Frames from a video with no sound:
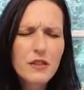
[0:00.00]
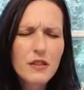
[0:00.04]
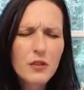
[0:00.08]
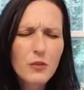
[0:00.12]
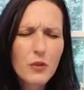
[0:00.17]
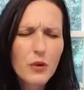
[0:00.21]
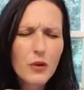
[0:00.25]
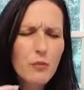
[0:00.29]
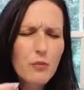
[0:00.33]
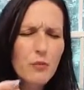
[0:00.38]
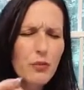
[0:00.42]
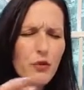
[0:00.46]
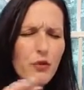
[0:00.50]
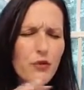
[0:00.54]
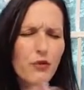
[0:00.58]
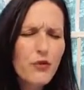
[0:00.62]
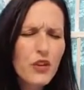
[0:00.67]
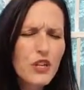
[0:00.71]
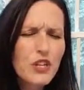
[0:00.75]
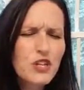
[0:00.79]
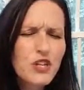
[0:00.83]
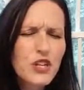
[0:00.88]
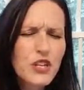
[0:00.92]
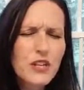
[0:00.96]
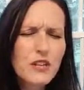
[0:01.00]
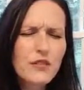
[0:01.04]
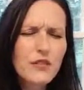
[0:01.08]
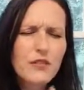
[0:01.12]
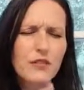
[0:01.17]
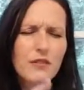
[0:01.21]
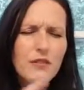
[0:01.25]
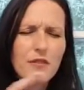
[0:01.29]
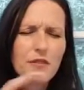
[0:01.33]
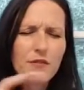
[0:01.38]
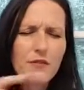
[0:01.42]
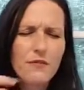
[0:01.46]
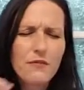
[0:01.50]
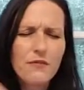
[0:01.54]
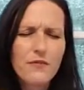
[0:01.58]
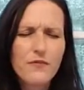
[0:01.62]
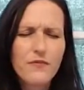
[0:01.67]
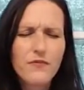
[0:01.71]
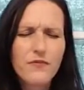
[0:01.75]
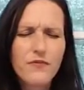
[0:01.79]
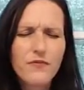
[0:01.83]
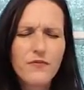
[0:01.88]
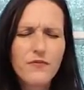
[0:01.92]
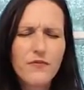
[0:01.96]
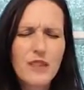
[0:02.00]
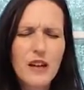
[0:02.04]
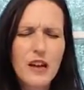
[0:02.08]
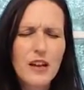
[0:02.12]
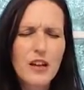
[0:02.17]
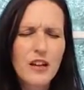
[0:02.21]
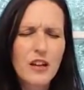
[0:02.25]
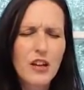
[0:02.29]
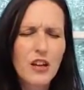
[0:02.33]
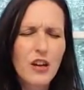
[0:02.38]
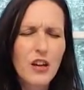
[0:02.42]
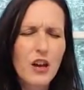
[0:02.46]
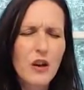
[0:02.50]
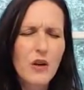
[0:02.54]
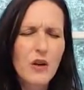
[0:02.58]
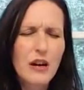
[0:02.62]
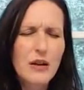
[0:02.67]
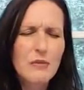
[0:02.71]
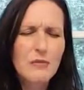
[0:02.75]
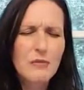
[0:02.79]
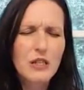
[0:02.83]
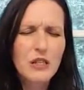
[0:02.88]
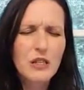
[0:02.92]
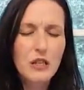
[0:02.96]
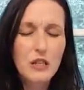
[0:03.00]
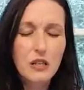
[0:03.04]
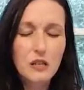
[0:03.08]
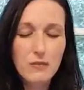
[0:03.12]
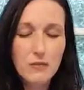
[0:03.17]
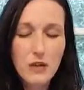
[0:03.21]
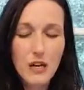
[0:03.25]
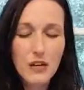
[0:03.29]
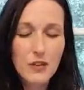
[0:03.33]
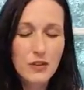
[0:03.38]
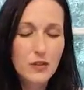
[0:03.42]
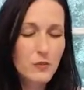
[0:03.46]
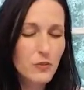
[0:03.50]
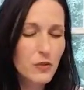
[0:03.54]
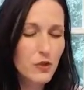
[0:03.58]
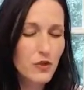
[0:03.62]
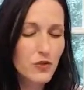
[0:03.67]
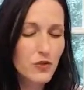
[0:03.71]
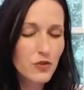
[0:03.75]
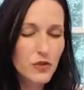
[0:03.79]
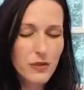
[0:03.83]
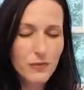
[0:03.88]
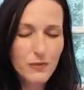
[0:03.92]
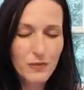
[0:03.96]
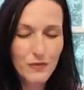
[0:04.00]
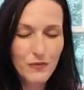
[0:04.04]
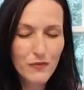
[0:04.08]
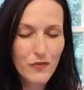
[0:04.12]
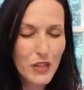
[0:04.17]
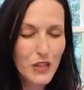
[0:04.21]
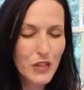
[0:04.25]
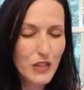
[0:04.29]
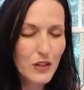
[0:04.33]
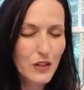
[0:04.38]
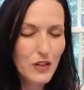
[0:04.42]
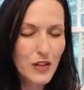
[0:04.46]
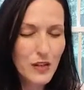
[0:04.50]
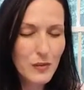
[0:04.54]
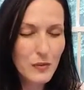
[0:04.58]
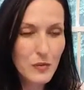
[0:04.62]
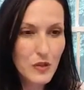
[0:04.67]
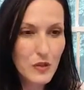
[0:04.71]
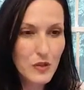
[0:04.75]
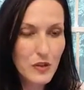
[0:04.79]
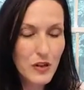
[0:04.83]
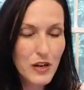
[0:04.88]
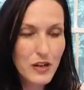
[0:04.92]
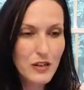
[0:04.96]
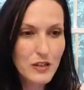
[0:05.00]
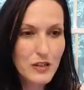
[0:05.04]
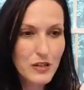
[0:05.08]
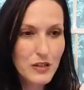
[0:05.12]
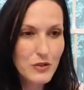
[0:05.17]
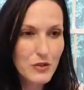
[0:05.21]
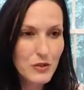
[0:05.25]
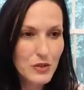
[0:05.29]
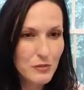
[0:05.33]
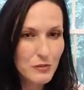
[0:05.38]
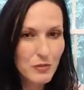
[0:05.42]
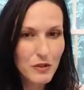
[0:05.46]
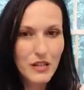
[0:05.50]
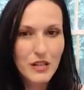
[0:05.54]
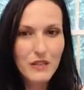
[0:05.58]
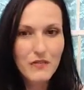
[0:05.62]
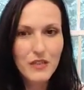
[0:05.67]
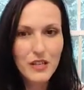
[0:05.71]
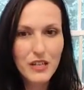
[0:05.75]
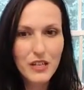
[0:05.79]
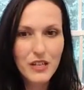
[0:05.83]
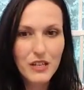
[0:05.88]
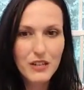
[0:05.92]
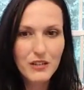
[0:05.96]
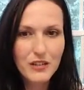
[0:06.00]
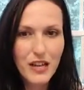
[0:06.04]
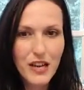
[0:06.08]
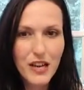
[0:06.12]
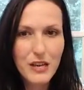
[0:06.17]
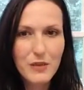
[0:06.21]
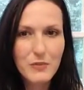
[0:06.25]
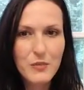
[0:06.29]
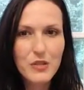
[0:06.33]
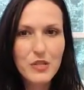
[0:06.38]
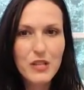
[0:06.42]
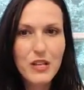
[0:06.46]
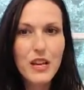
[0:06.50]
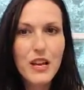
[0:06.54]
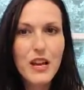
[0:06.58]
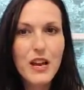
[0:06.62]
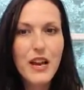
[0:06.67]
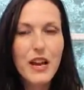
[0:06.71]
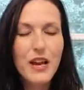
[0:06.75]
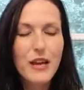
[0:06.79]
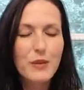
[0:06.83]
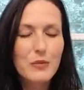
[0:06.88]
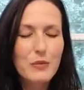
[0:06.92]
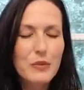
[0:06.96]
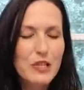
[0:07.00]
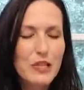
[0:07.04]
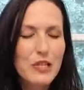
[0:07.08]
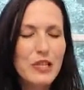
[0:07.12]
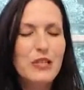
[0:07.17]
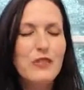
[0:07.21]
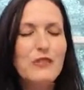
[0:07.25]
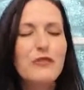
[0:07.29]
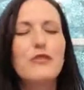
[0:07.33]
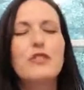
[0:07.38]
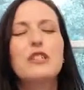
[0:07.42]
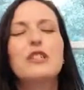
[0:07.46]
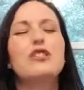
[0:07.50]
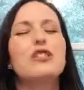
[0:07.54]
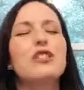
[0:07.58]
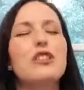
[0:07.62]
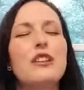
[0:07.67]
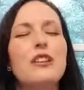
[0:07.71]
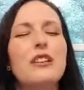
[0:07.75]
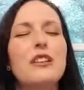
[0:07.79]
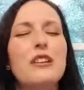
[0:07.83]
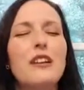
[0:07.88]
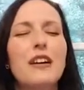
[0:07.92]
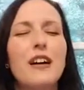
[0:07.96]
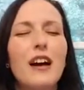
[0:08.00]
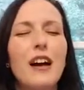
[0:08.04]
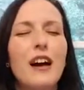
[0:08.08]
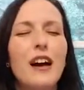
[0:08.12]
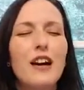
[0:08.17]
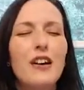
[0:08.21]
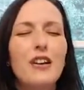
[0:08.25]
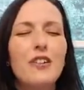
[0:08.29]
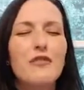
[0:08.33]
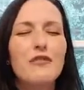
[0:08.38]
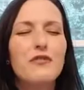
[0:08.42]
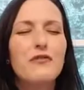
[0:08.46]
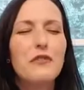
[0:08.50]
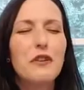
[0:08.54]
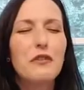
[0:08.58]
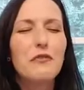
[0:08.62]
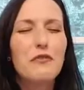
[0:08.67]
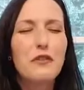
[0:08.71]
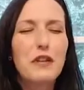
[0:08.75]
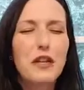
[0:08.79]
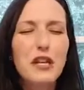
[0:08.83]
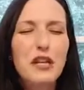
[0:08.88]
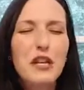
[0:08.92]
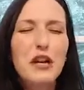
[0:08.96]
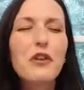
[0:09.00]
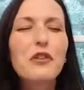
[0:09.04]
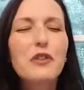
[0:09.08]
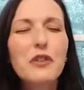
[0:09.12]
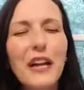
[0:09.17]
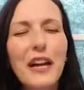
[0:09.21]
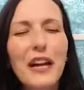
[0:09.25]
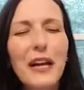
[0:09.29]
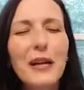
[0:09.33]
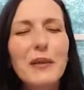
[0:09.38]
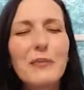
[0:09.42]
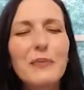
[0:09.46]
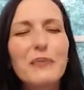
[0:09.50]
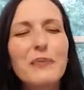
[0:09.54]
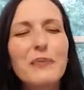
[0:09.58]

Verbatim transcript: with provision. You know, I'm seeing my husband dreams of video games a lot because he used to play video games. And I'm seeing a vision of a video game.